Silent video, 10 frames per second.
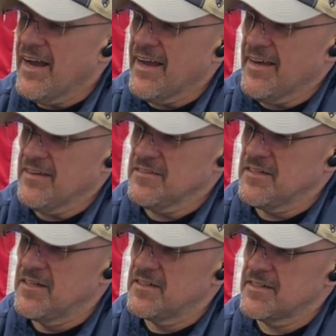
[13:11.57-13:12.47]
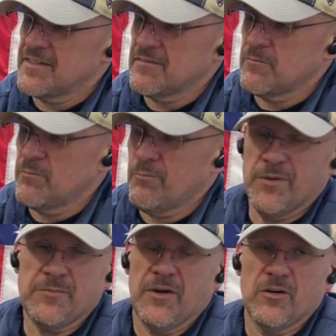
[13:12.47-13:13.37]
and
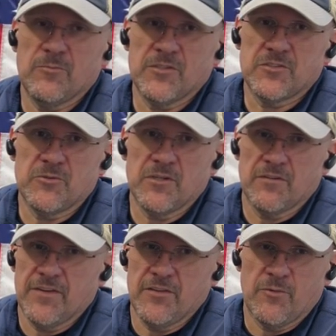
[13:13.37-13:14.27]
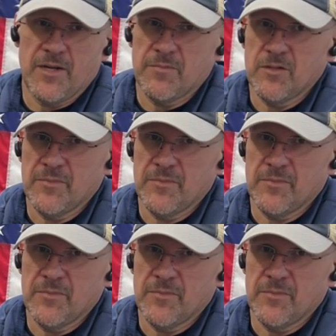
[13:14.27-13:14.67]
went to my hardware store, found the right